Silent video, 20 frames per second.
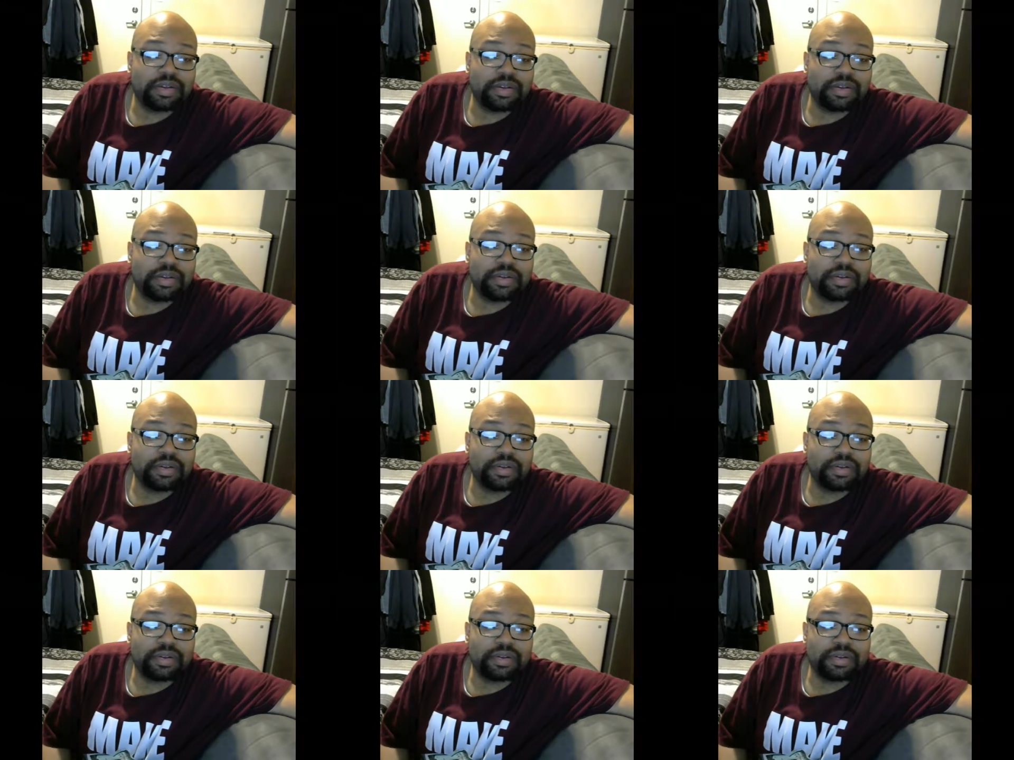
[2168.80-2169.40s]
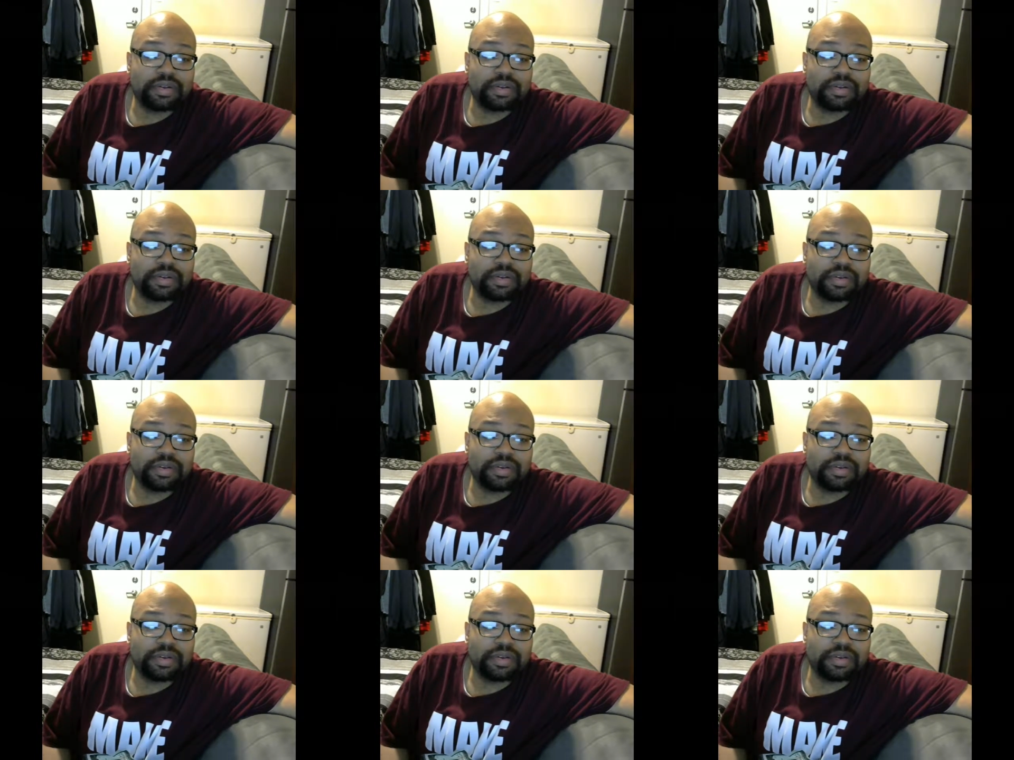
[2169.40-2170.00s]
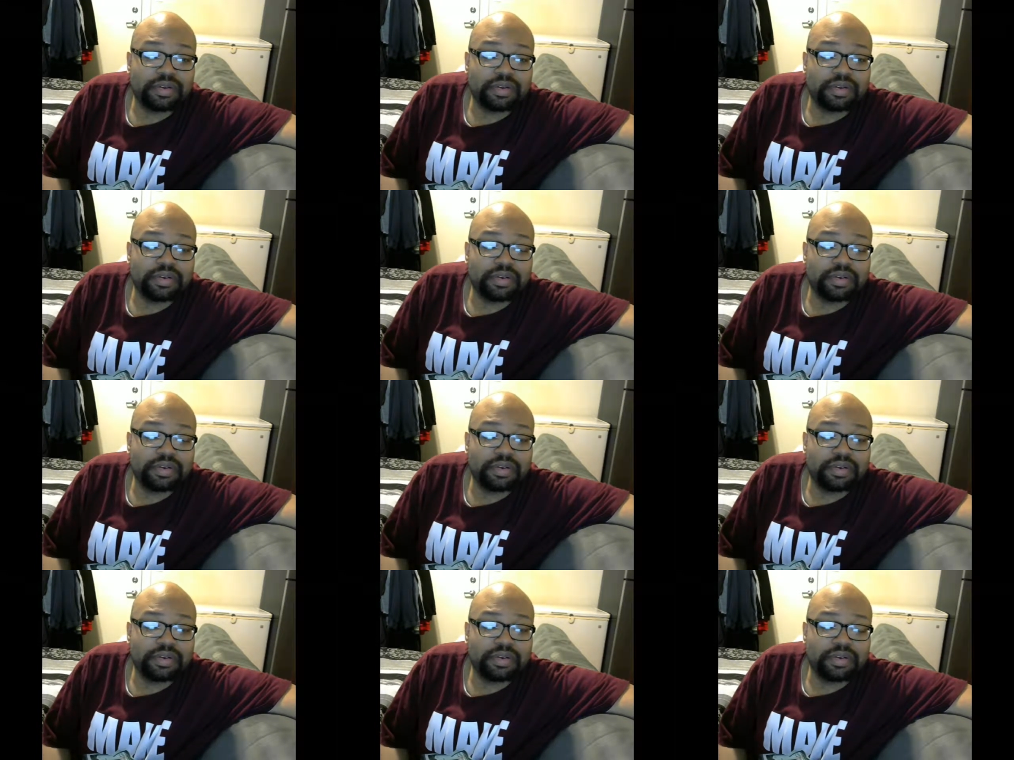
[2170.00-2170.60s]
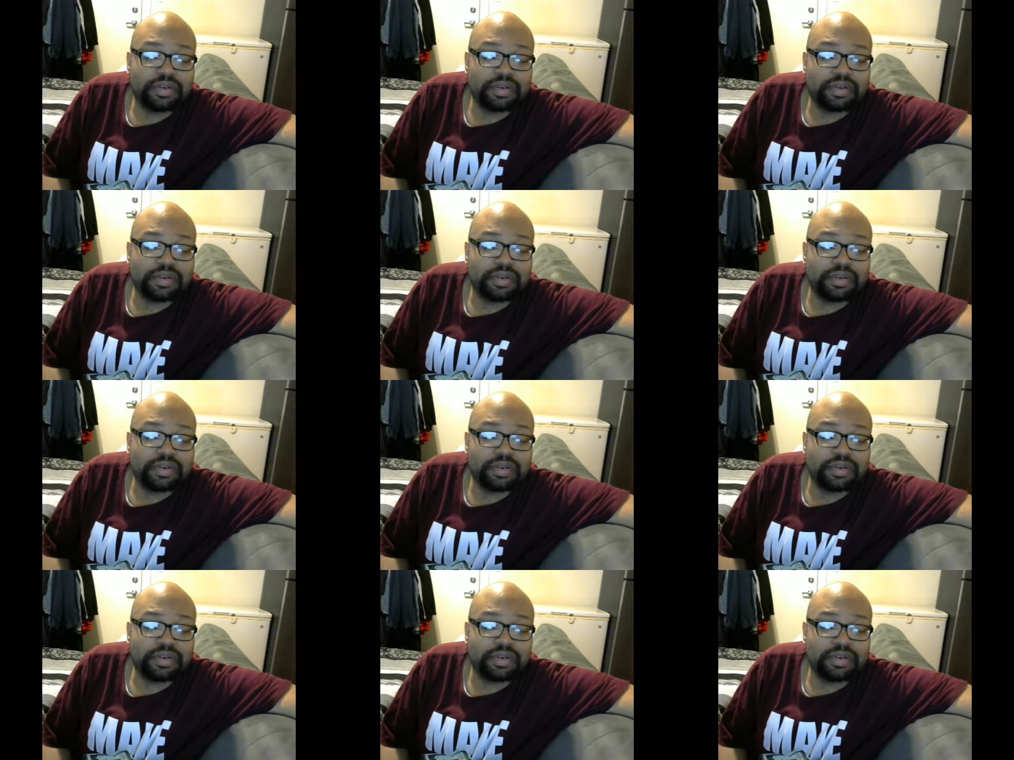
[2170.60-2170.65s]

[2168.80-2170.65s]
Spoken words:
[no speech]